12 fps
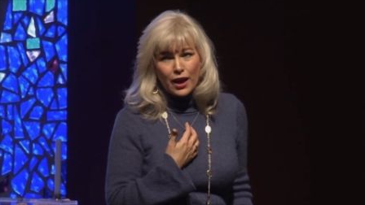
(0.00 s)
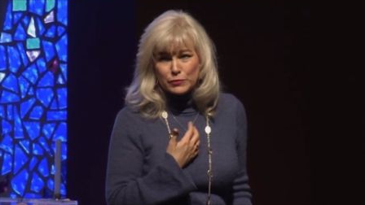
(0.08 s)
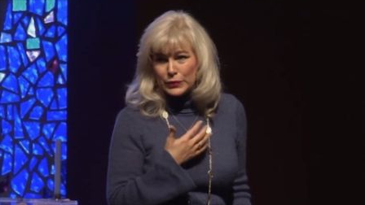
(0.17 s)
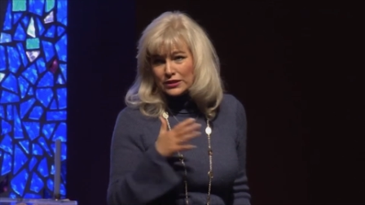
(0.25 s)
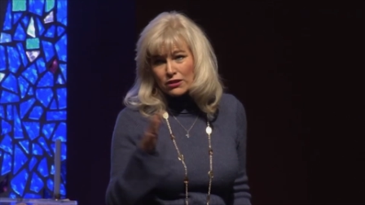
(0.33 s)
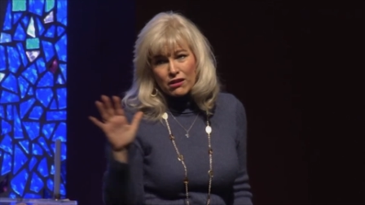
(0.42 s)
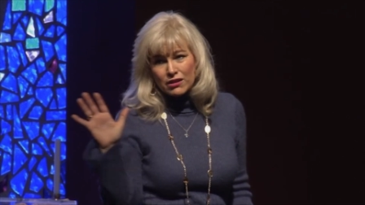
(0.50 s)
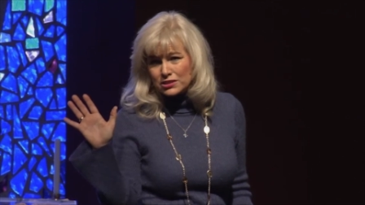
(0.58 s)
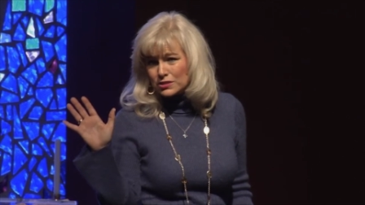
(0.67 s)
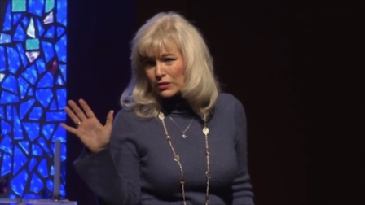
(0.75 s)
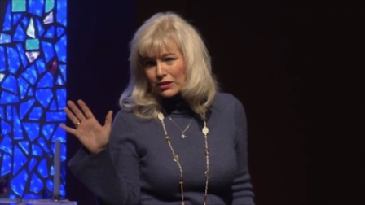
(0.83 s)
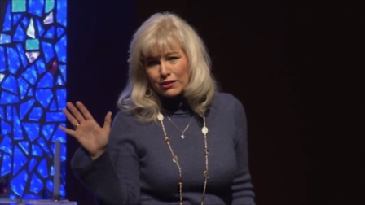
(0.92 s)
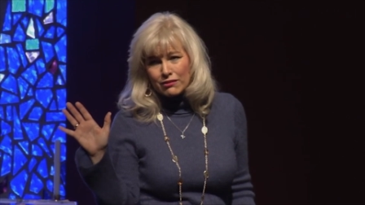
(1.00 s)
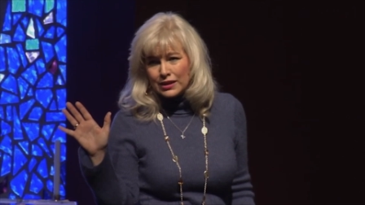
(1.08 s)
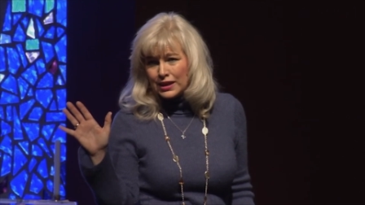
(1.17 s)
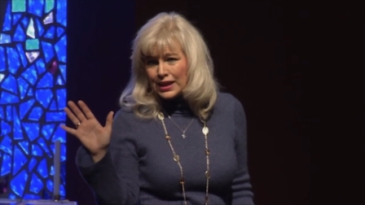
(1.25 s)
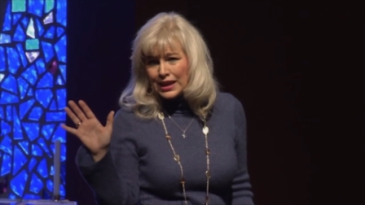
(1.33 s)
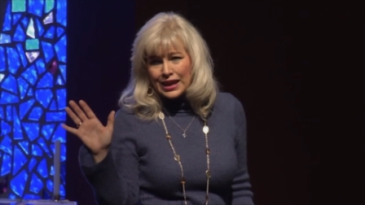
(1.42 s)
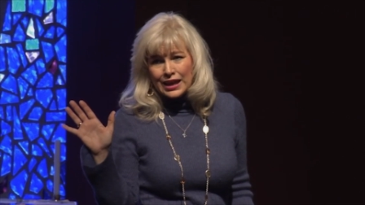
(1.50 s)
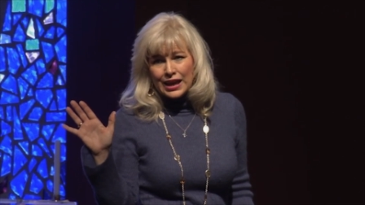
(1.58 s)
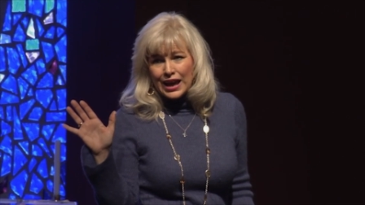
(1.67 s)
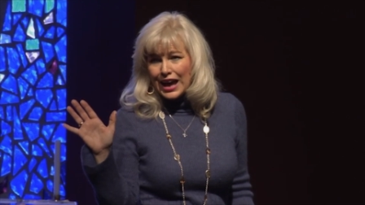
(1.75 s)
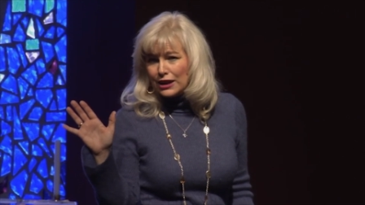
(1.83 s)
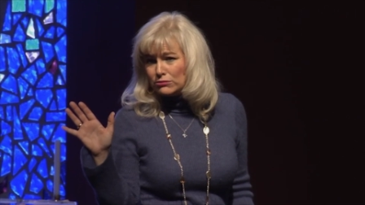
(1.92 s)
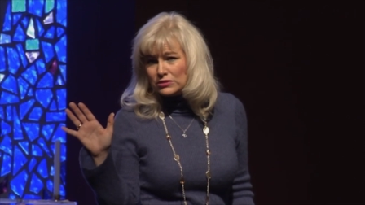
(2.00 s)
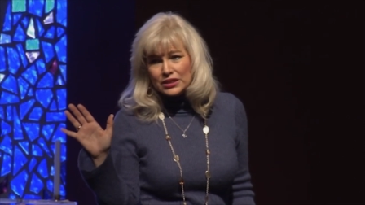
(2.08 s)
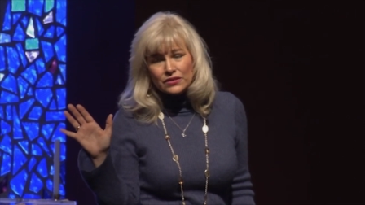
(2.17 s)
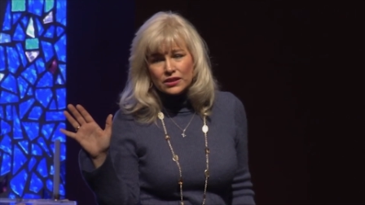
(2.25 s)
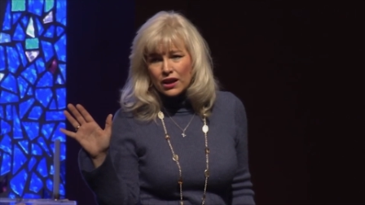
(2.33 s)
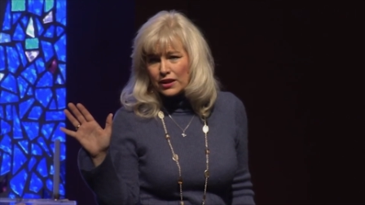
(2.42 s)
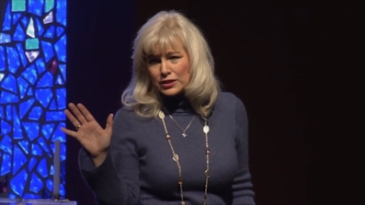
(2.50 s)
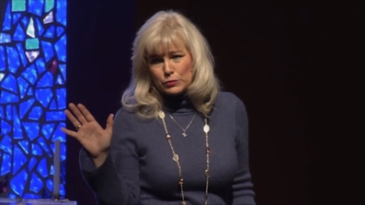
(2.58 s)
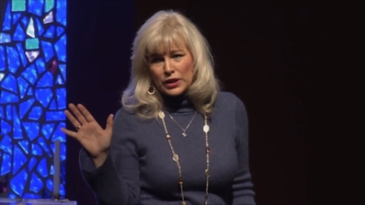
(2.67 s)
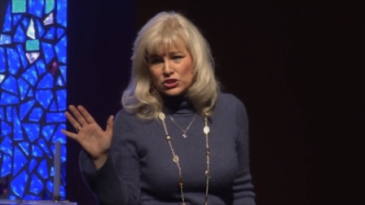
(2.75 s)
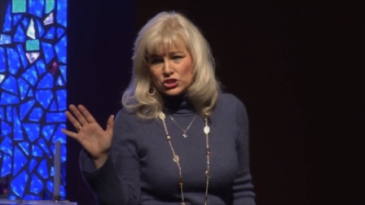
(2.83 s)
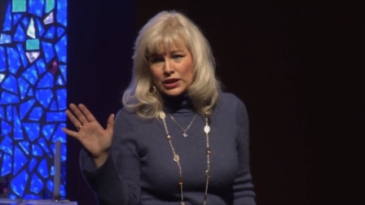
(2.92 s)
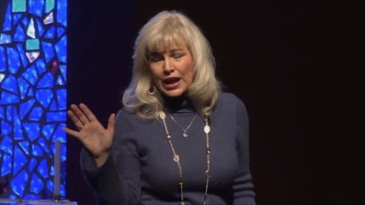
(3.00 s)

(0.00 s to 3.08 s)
I'm being honest with you. I don't live in condemnation.